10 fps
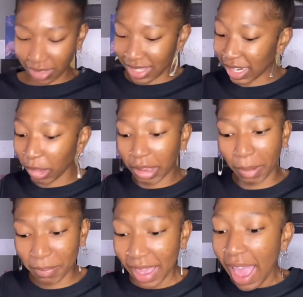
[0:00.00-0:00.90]
then i'll
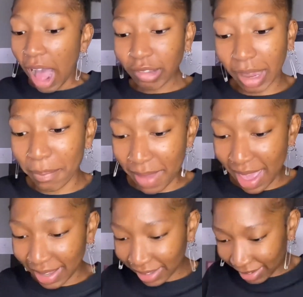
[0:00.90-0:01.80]
come i'll come
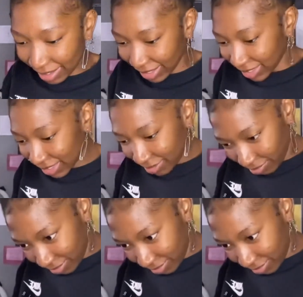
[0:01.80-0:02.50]
back because